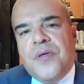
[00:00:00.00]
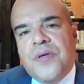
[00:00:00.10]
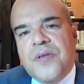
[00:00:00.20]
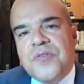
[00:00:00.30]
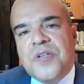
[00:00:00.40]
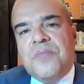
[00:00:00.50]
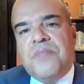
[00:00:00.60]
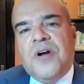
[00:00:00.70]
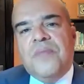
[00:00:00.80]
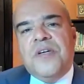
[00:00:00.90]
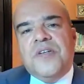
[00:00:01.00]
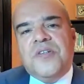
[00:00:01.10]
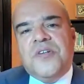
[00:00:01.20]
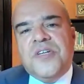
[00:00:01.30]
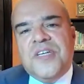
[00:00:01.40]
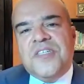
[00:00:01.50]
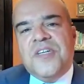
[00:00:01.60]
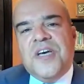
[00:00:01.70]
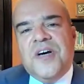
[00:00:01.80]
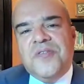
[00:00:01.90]
Israeli Prime Minister
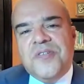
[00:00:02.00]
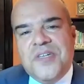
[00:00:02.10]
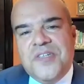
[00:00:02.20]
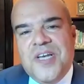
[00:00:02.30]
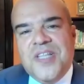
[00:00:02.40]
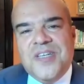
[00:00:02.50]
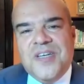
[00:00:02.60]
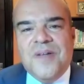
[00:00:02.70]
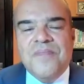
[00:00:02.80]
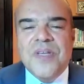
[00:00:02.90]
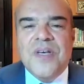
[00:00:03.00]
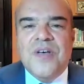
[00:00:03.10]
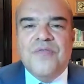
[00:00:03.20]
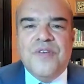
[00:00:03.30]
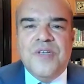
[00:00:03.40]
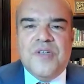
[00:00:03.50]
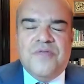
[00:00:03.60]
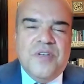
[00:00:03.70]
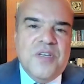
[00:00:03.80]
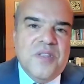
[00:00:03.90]
Netanyahu's agenda
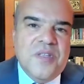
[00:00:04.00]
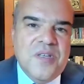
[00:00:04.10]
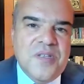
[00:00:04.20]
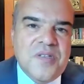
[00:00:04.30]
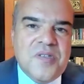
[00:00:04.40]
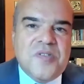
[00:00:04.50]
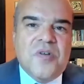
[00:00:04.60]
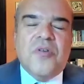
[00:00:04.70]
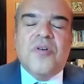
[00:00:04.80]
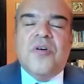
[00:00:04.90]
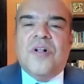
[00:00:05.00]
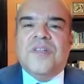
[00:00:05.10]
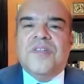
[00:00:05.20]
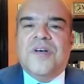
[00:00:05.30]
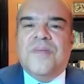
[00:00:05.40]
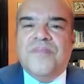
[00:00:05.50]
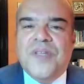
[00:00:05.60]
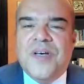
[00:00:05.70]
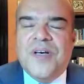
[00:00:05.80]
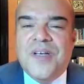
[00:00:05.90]
vis-a-vis these so-called
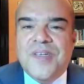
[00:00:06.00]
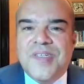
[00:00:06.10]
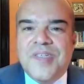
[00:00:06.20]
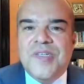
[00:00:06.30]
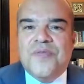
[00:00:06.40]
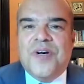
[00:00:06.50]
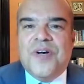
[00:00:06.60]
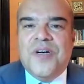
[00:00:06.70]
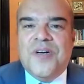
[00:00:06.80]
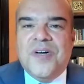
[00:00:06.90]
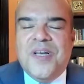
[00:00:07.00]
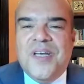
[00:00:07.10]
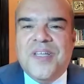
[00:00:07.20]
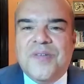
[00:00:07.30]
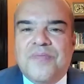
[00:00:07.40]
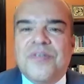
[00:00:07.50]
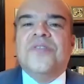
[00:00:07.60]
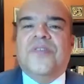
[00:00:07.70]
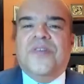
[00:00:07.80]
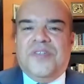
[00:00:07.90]
ceasefire and
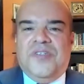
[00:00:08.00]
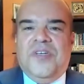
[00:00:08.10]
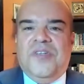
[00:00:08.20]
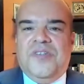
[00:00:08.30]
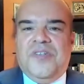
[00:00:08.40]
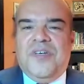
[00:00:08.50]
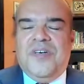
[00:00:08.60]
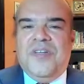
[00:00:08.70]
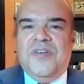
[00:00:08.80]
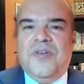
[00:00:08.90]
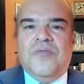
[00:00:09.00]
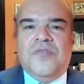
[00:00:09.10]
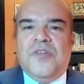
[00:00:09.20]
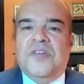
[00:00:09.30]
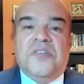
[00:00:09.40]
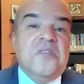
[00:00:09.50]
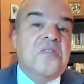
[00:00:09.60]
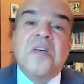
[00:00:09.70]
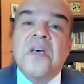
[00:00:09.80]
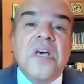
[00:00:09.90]
prisoner exchange negotiations.
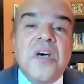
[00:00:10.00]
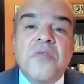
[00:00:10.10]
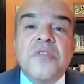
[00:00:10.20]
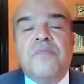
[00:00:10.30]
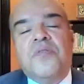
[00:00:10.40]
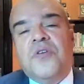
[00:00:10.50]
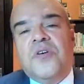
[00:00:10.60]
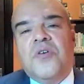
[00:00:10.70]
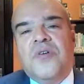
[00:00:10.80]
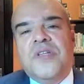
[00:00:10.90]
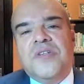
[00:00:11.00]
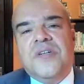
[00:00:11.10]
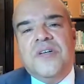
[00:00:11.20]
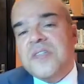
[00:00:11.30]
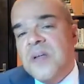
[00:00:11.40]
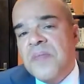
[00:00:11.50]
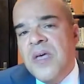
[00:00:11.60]
It was a pure coincidence.